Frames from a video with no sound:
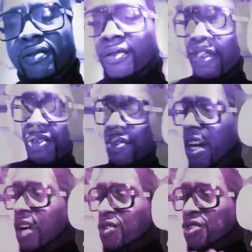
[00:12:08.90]
So
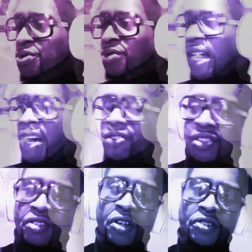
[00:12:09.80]
now it's 2000,
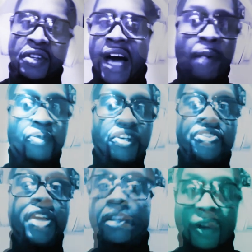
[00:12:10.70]
you know, so the album didn't
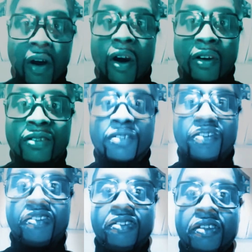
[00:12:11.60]
sell at all,
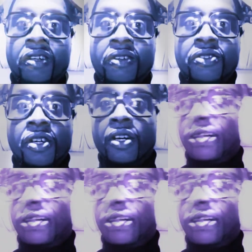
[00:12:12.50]
you know, so,